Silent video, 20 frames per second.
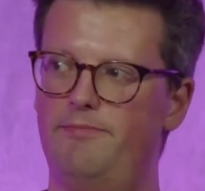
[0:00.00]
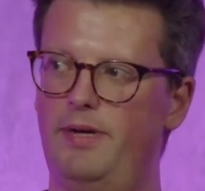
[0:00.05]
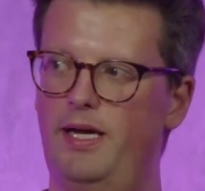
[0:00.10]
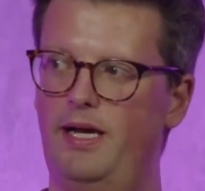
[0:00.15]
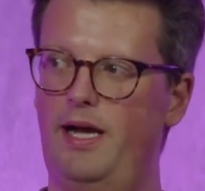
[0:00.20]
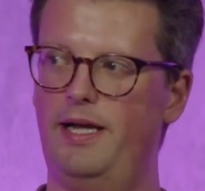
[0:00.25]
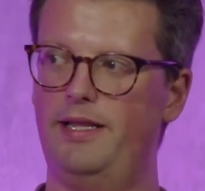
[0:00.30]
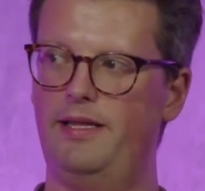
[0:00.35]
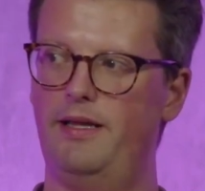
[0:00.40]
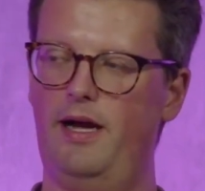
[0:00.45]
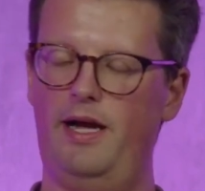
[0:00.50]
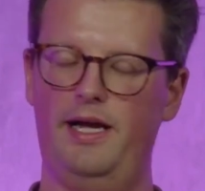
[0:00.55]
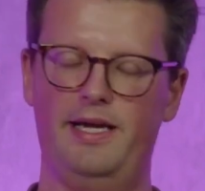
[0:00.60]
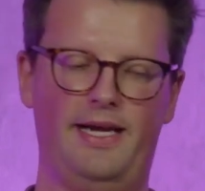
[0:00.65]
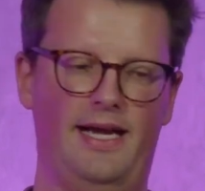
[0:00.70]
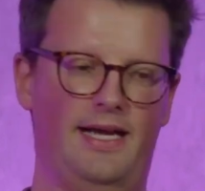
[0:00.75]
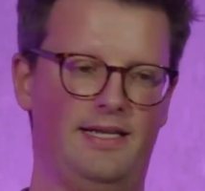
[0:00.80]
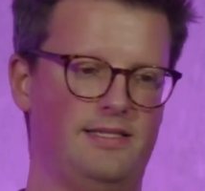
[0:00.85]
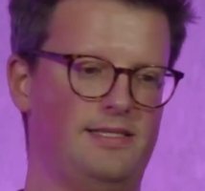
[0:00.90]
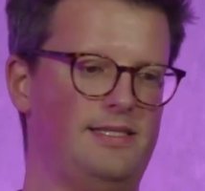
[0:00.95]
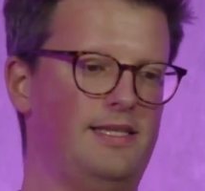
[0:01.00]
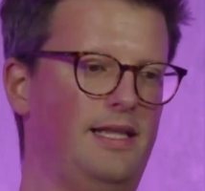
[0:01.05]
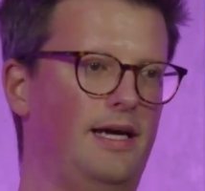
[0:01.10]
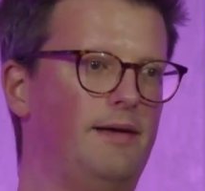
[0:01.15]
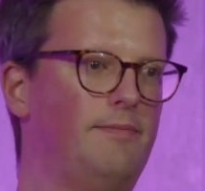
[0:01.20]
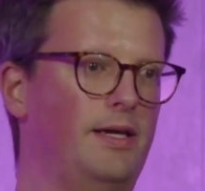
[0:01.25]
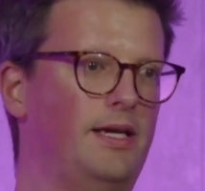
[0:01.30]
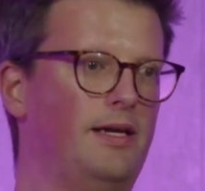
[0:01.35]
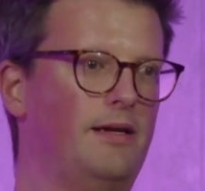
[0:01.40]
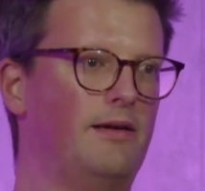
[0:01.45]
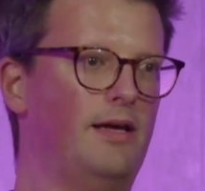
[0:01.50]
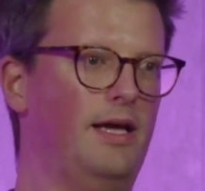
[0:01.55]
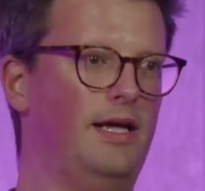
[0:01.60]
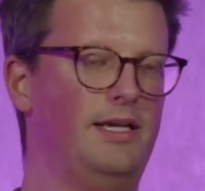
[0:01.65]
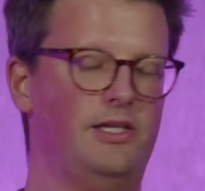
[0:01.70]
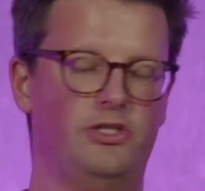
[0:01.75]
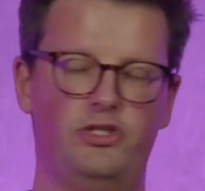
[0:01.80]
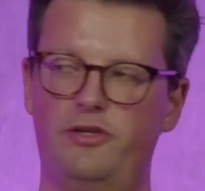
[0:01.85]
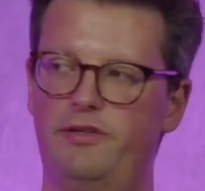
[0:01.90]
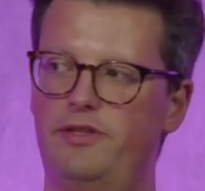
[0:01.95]
but I can see that being an
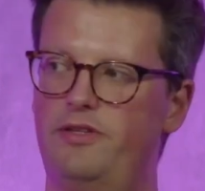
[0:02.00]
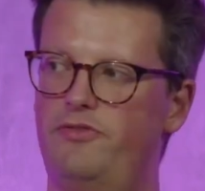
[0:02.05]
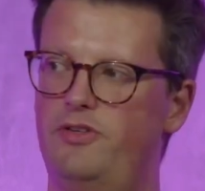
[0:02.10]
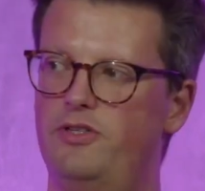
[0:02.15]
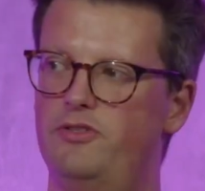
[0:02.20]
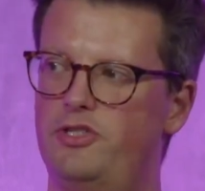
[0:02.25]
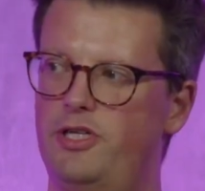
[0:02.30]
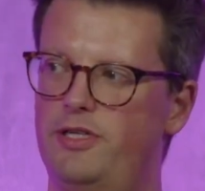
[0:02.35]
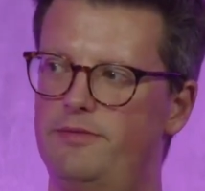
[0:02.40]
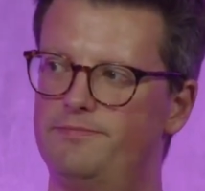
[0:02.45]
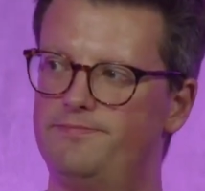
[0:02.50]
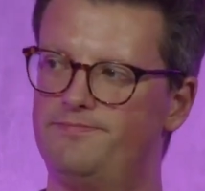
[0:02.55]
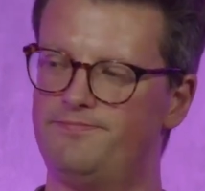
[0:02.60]
issue in the future.